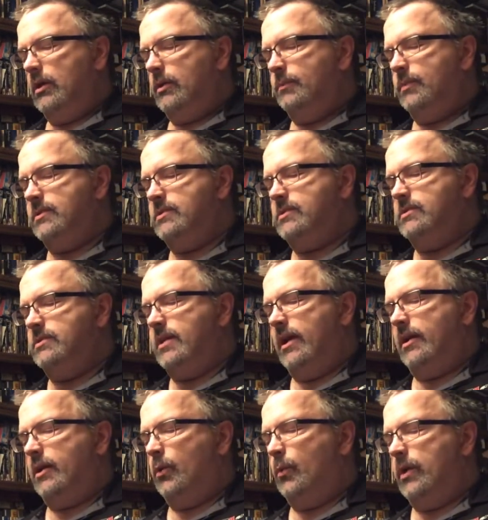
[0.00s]
Mrs.
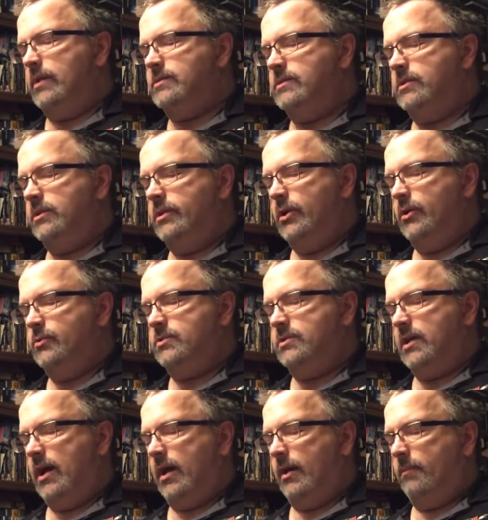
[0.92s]
Decker wasted no
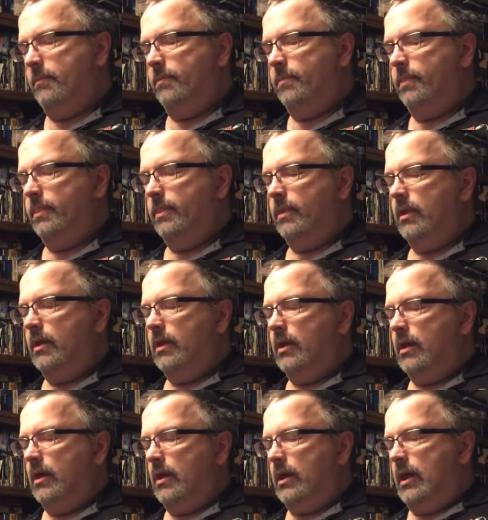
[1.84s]
time.
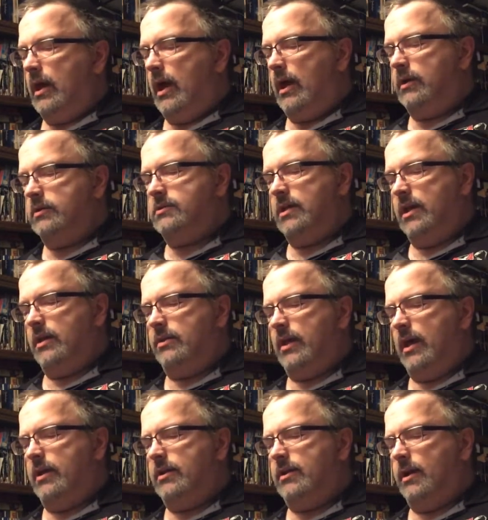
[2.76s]
"I'll take
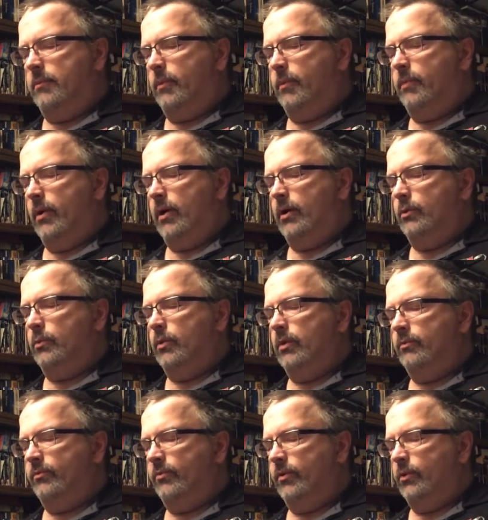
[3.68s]
that double-pawed
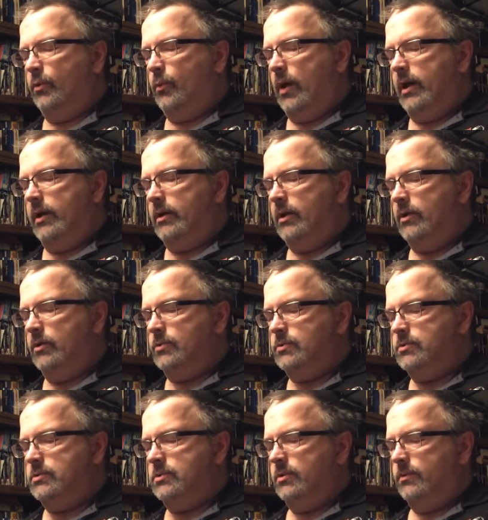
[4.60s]
one for the white
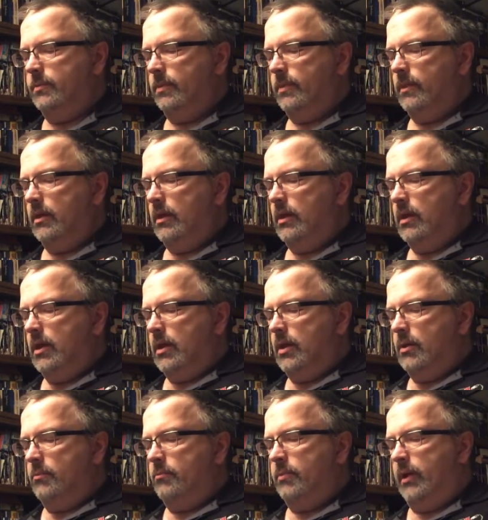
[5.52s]
nose,
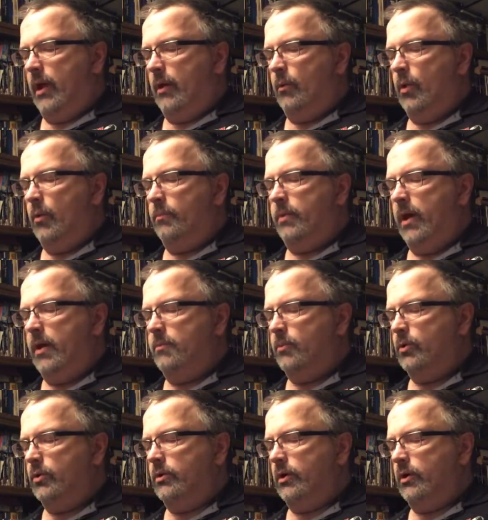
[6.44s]
but I won't pay
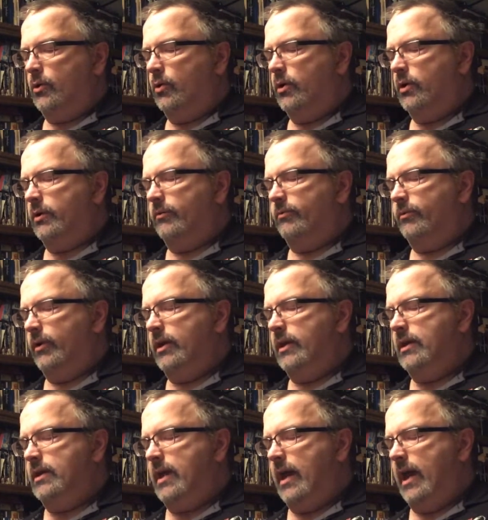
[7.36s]
more than a quarter for
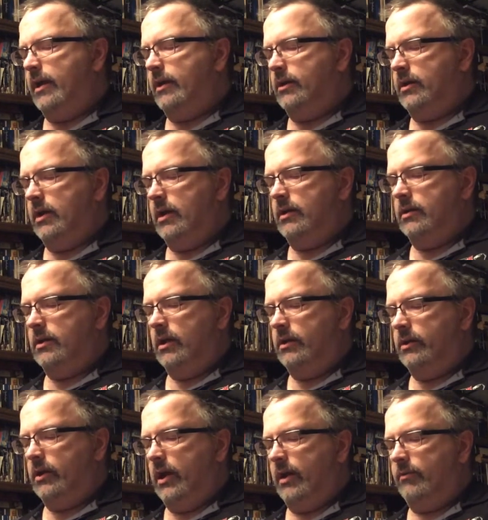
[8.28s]
any cat or kitten
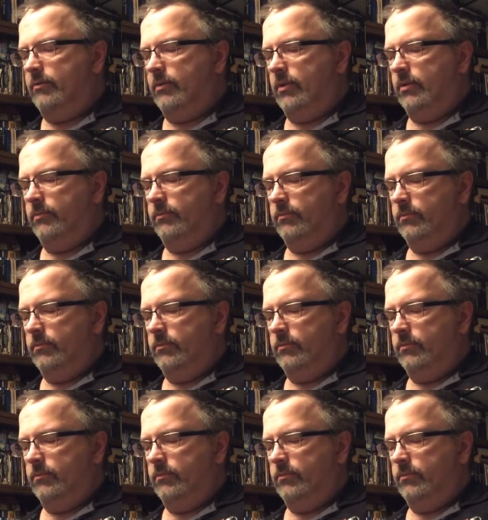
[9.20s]
under heaven."